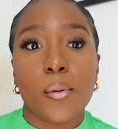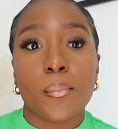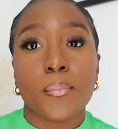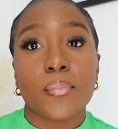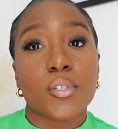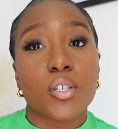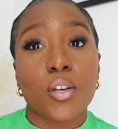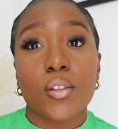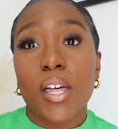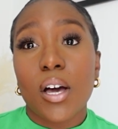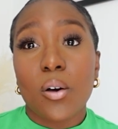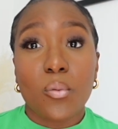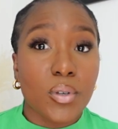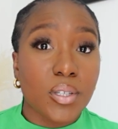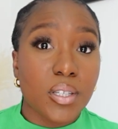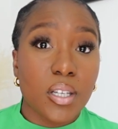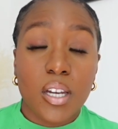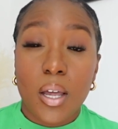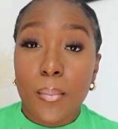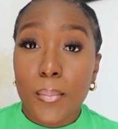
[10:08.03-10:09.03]
So that was
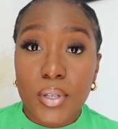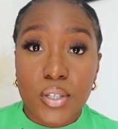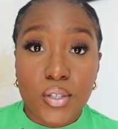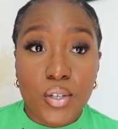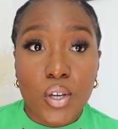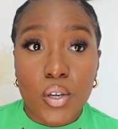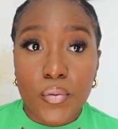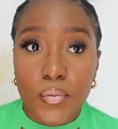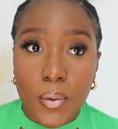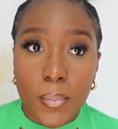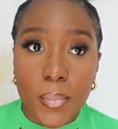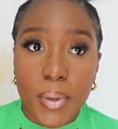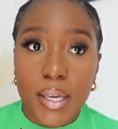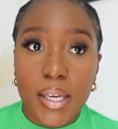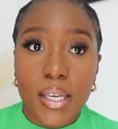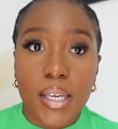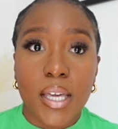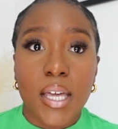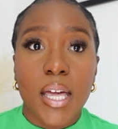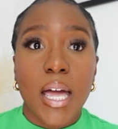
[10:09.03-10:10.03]
a number 2 for
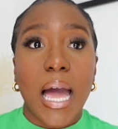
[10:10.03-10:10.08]
me.